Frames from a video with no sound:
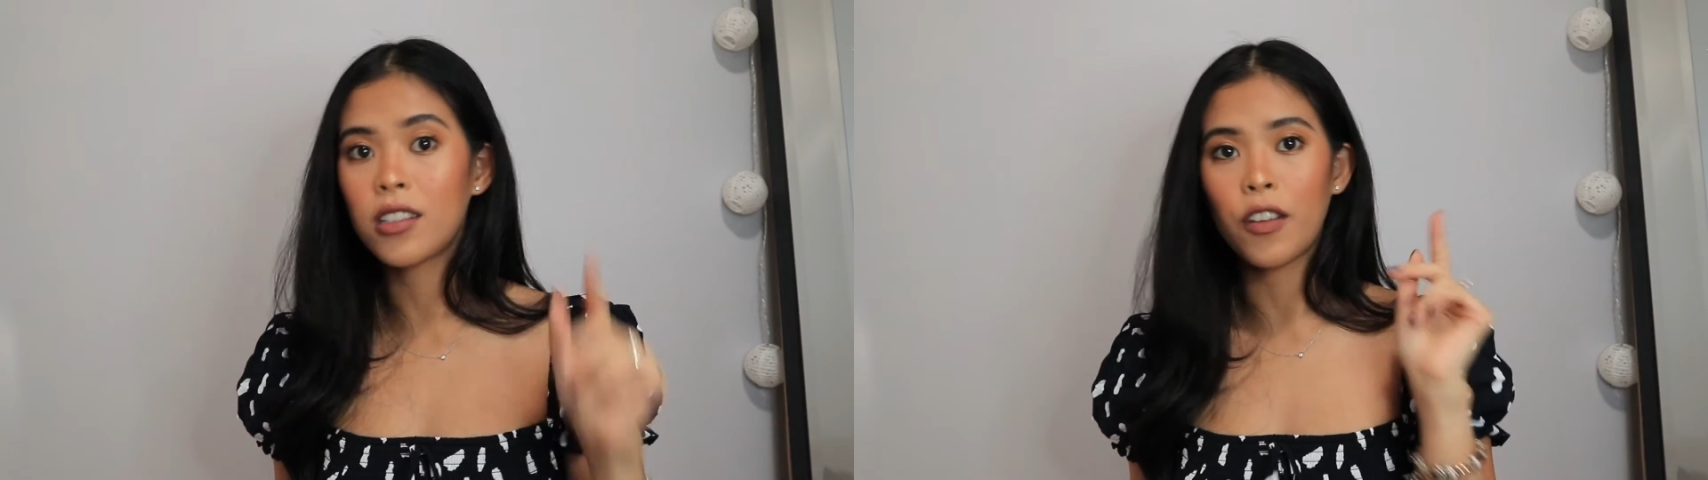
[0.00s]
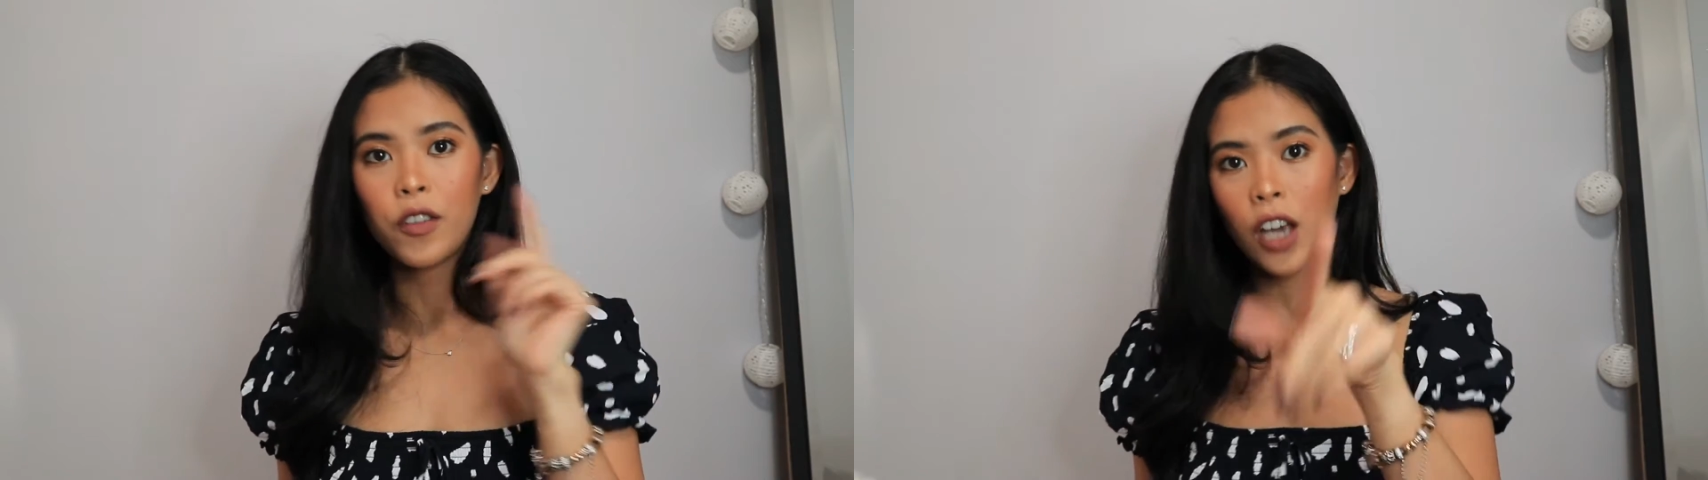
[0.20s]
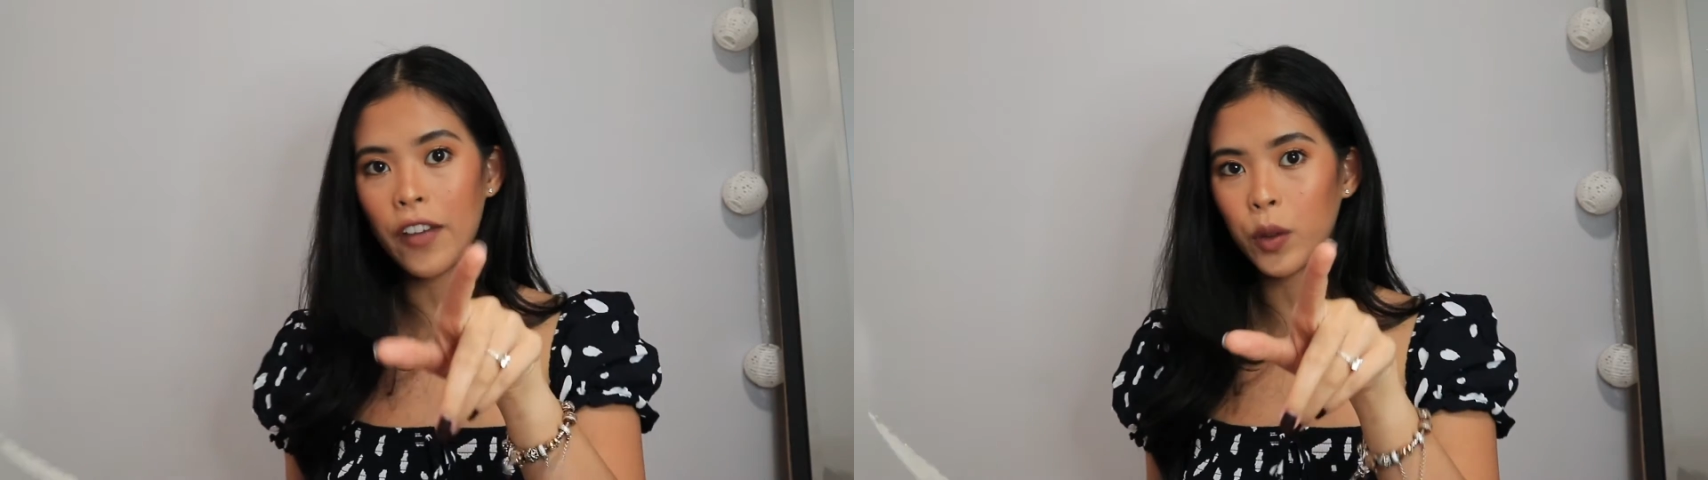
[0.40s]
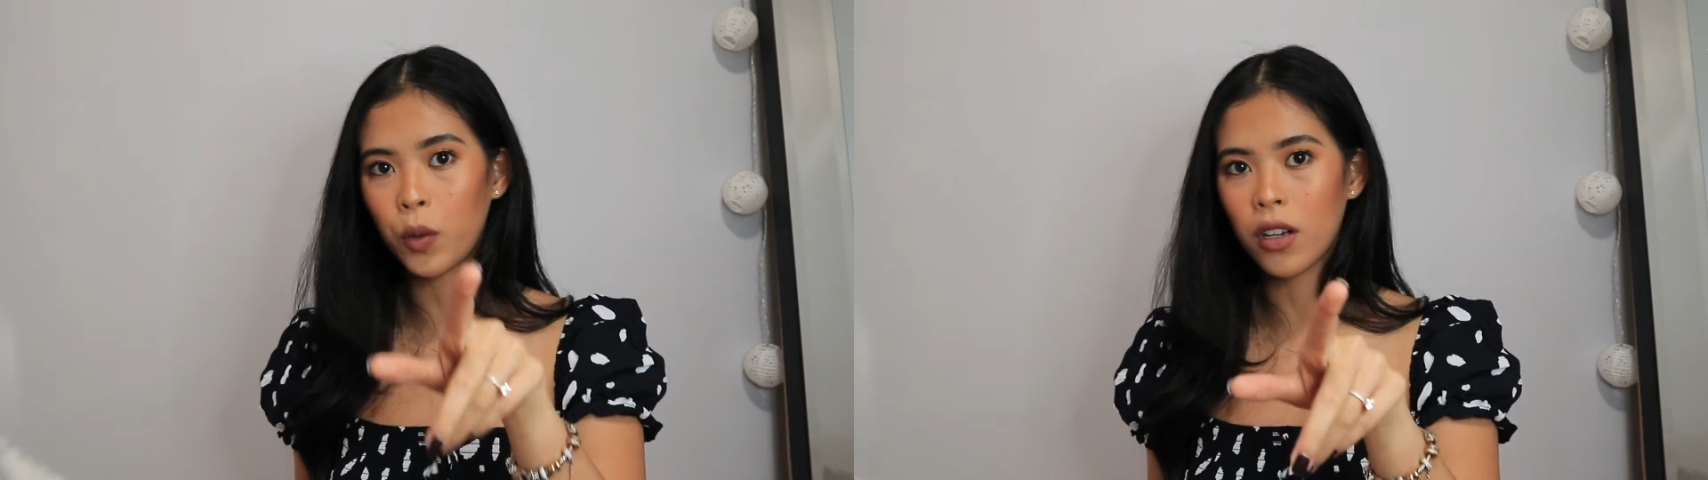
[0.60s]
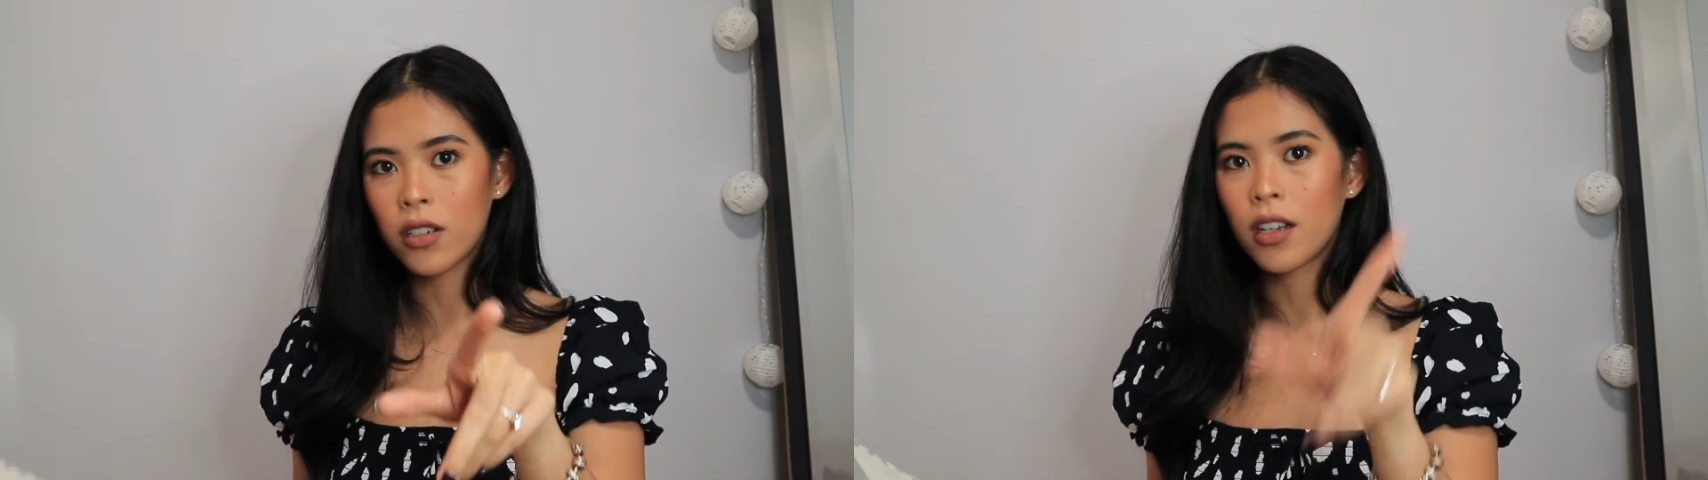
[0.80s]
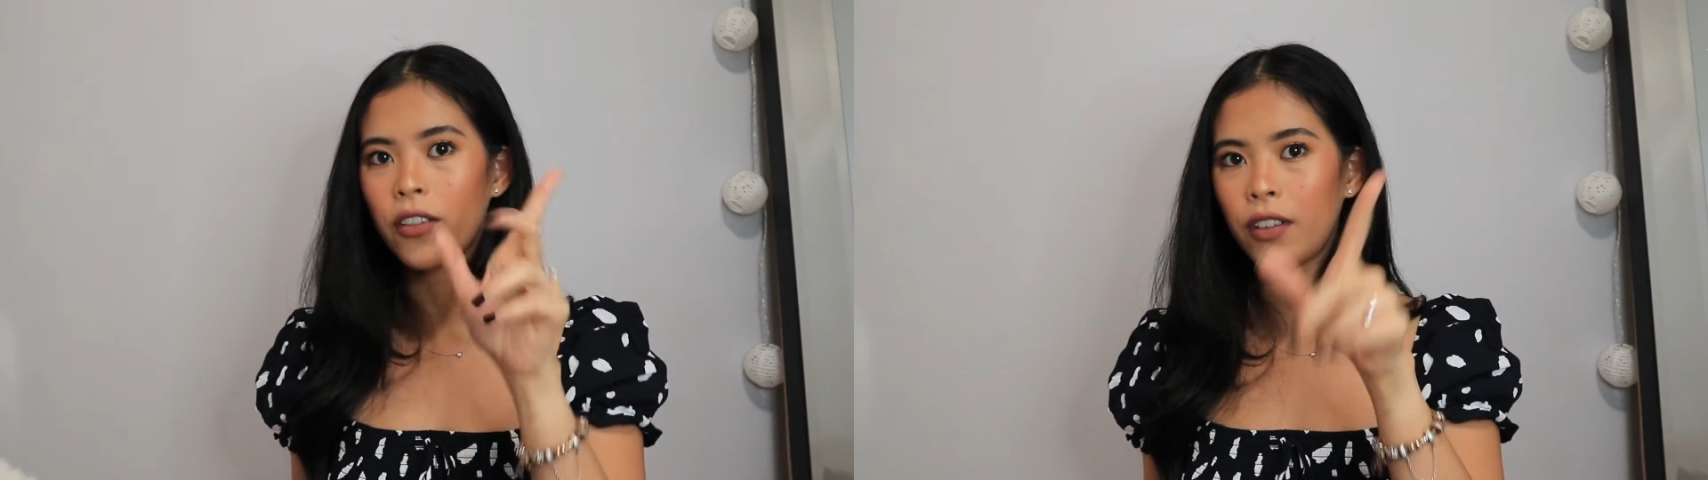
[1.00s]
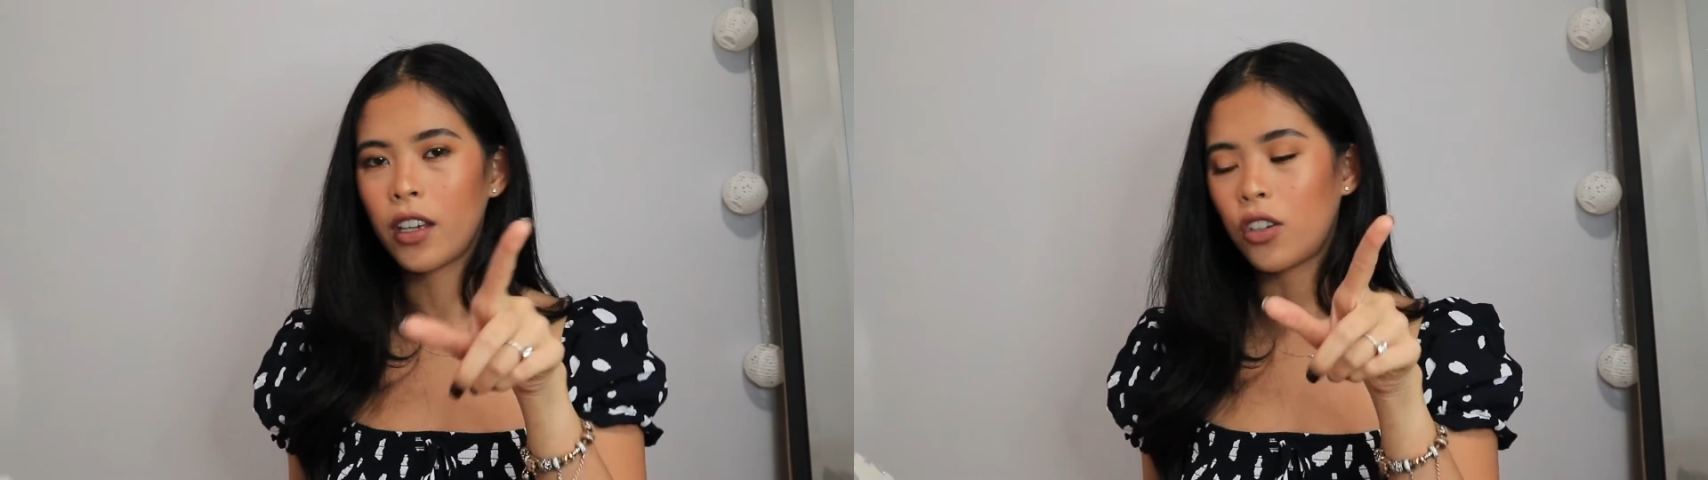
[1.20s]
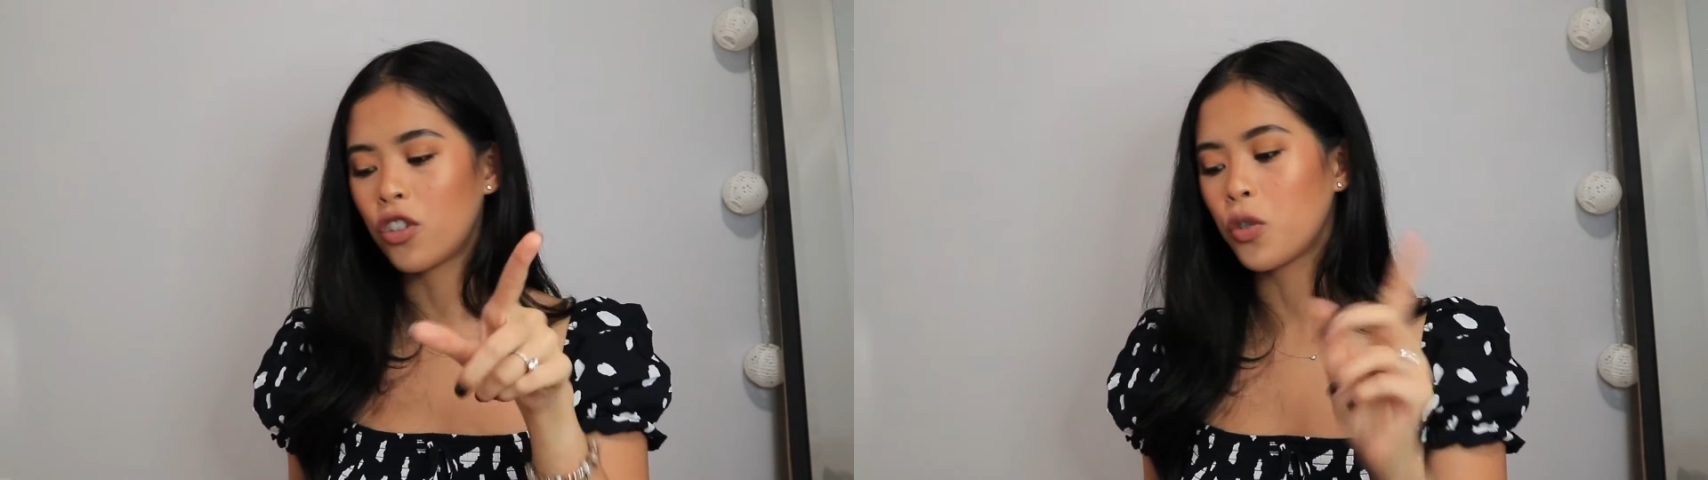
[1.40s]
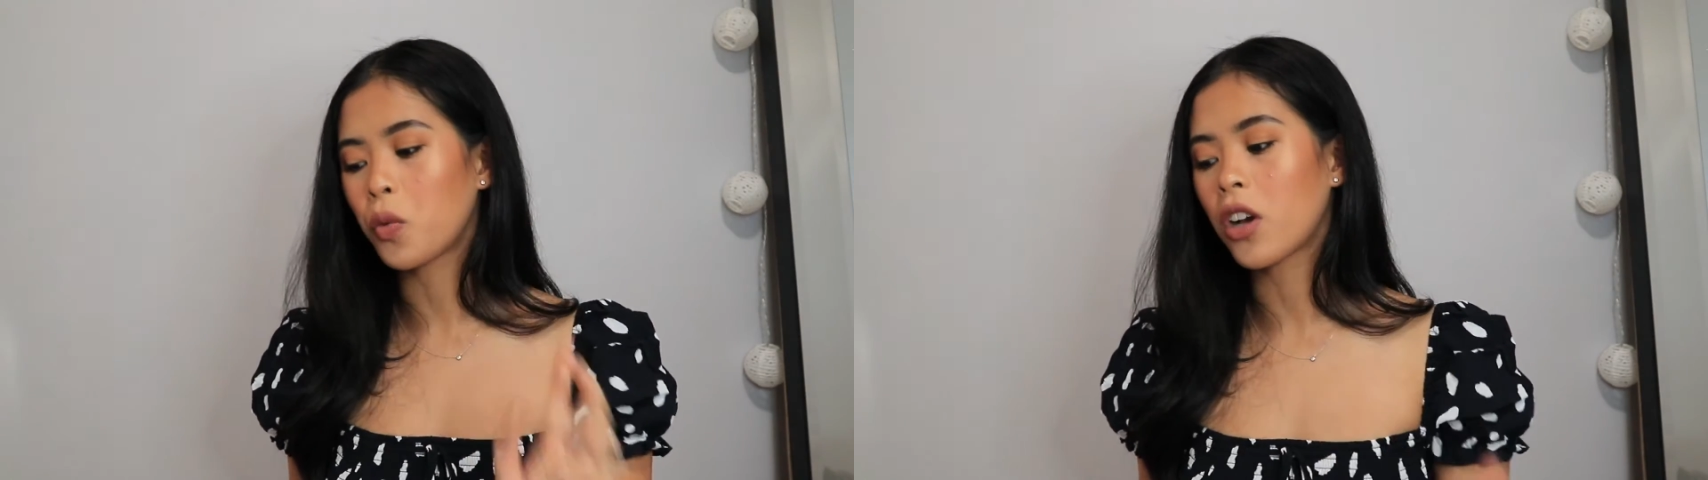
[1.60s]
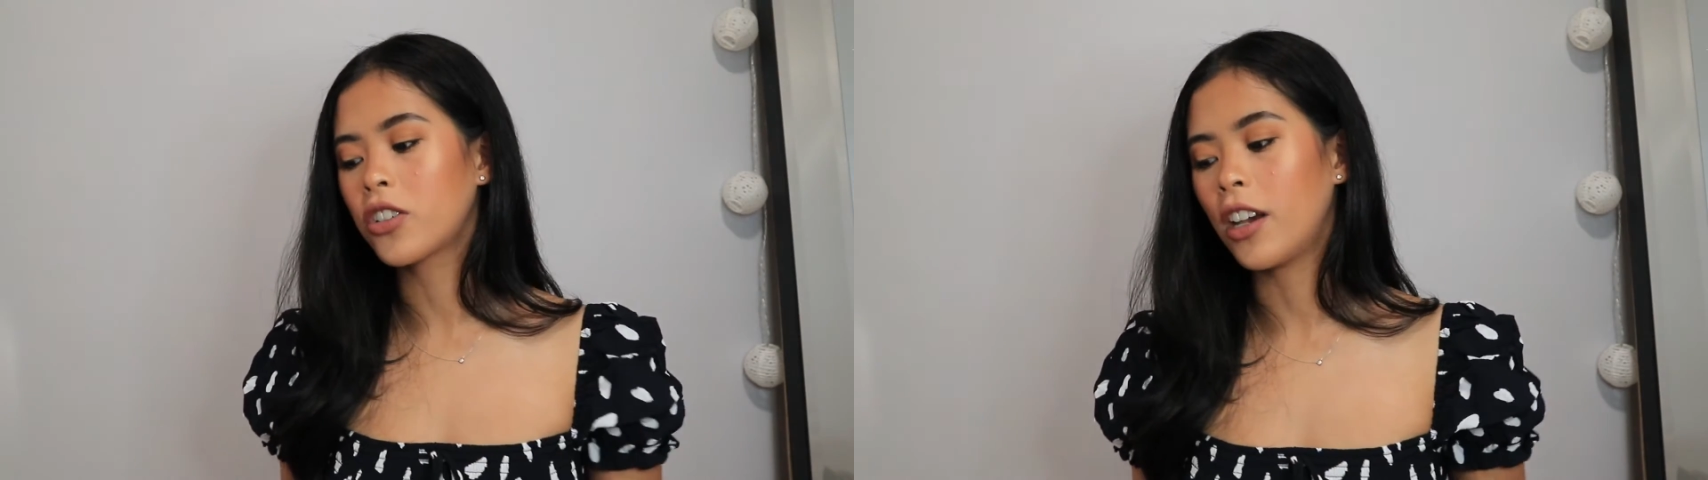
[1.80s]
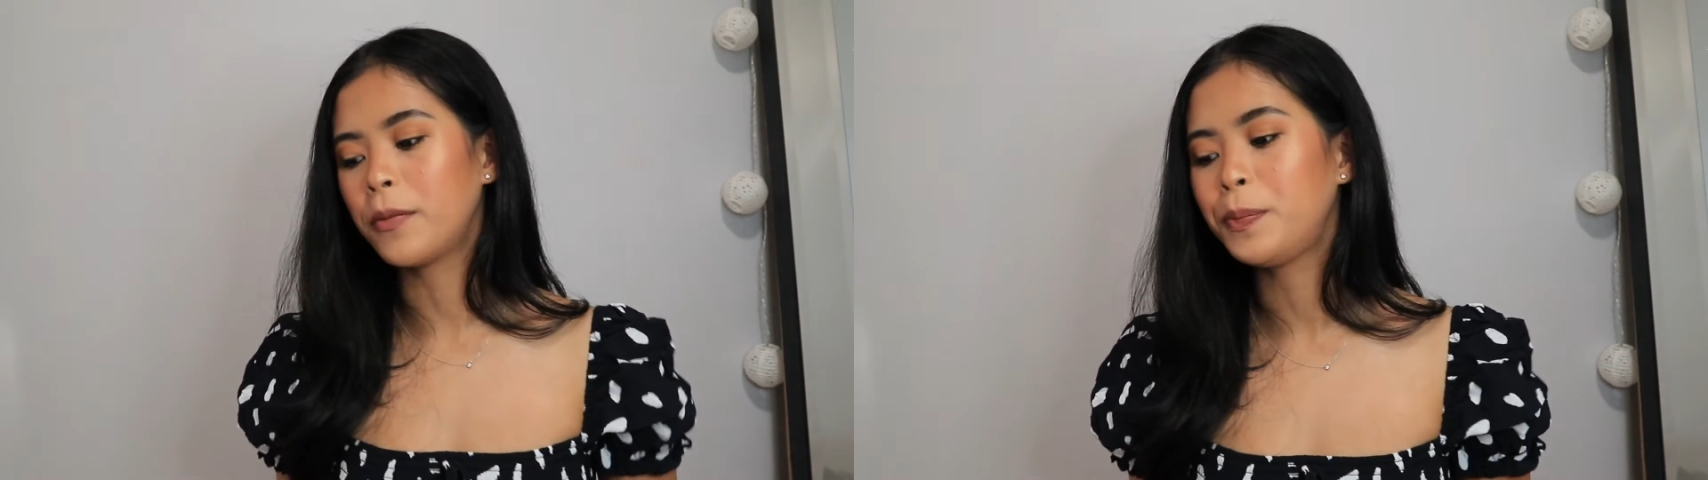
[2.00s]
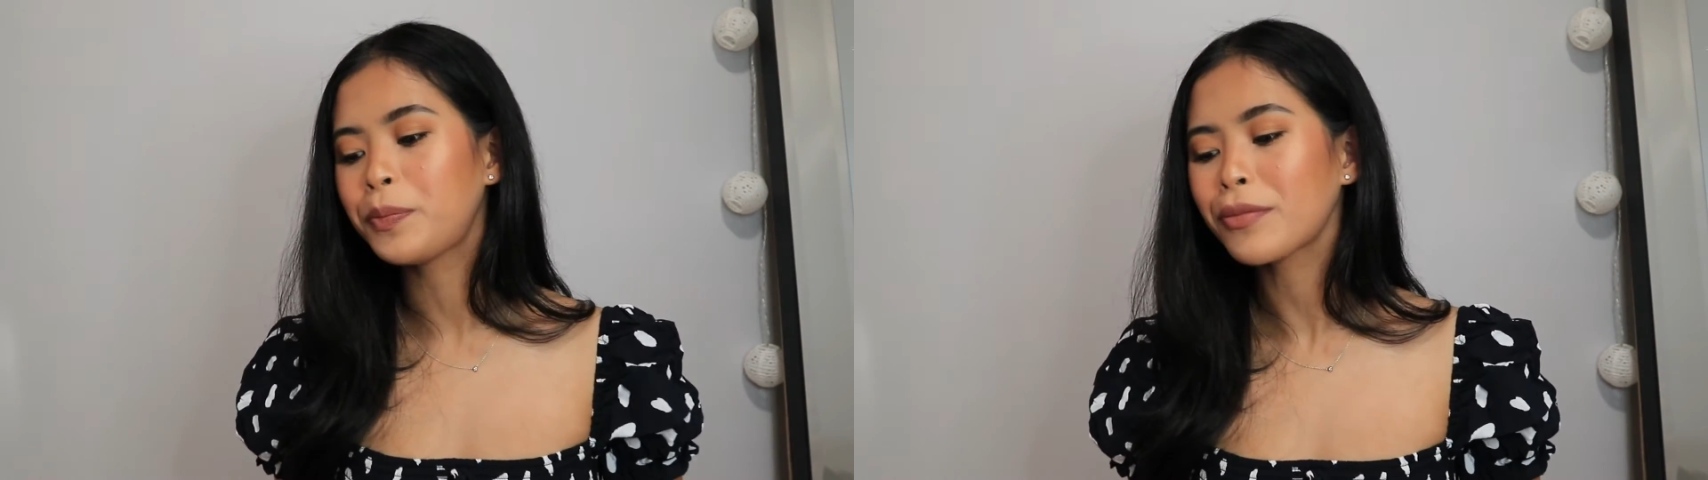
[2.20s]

So if you haven't watched it, I feel like you should watch it.